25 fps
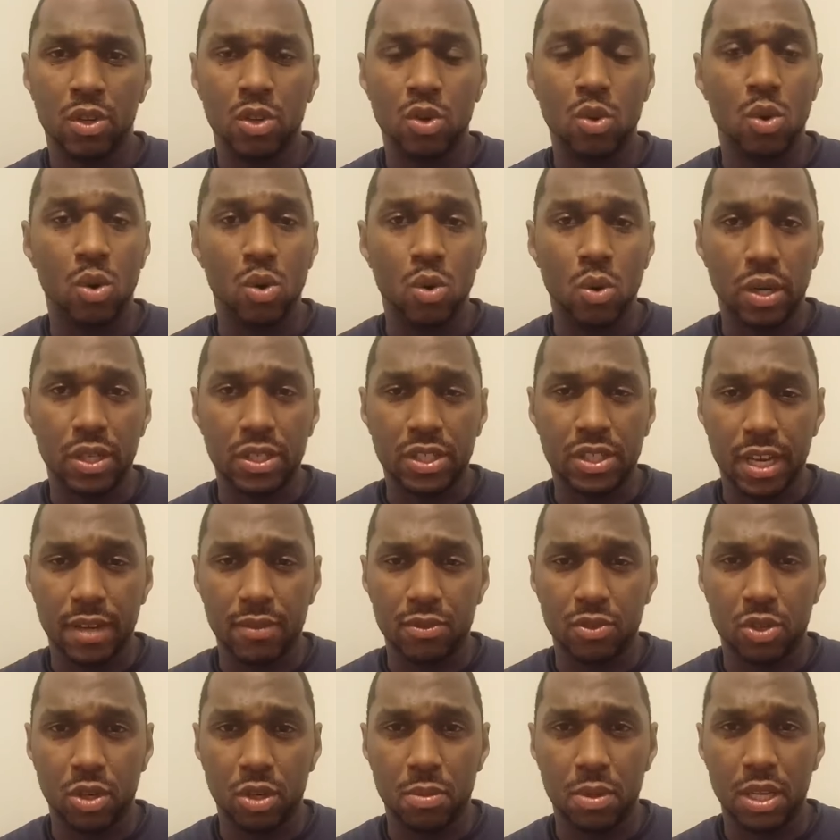you're going to
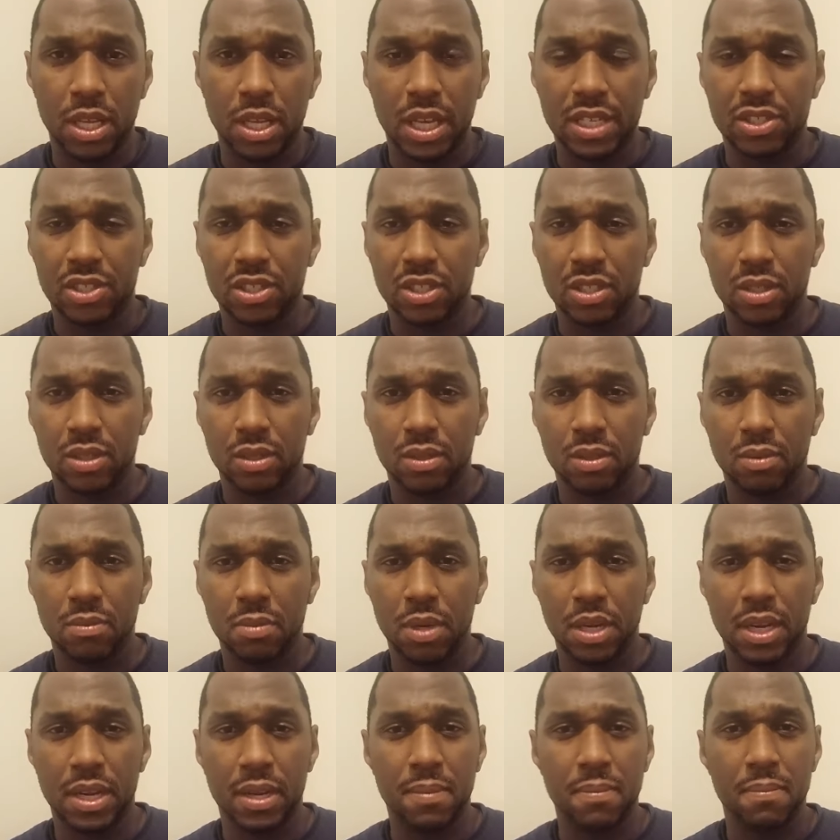have tribulation,
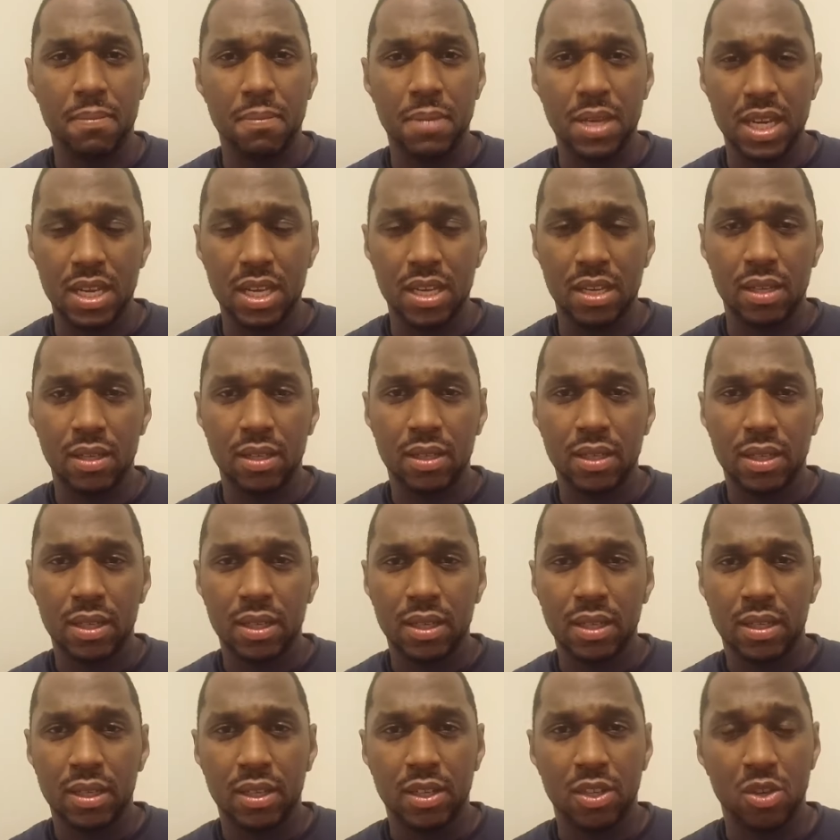but in me,
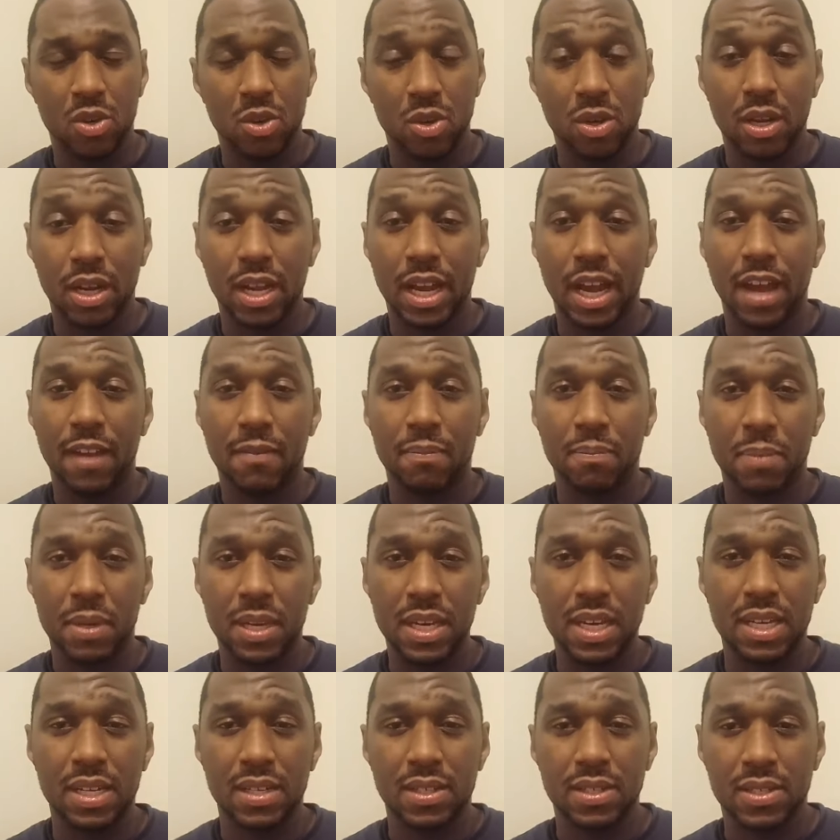you're going to have
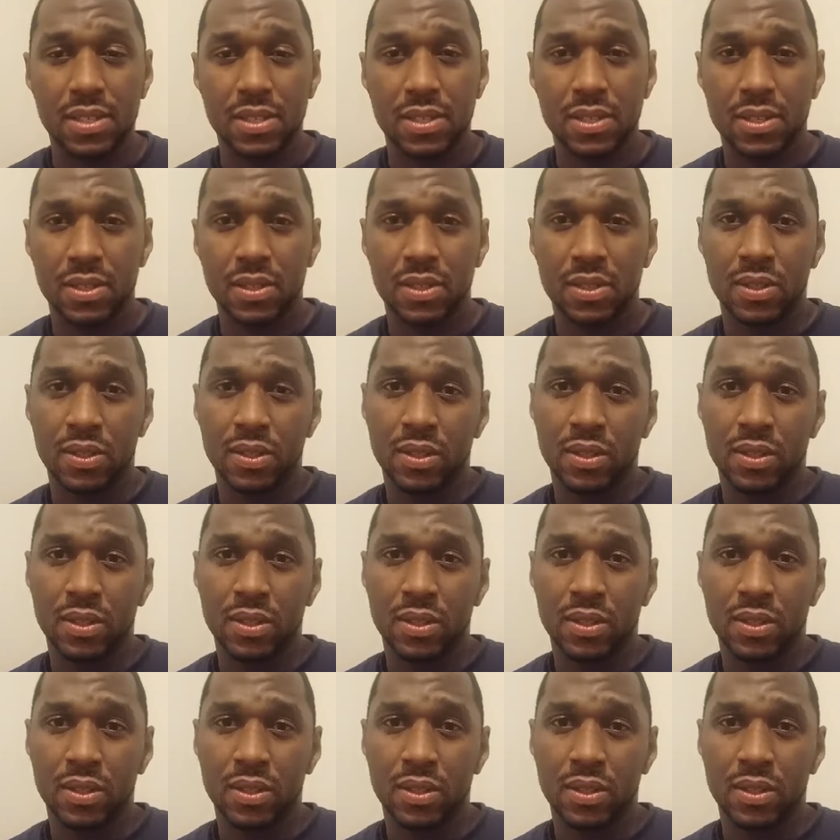peace.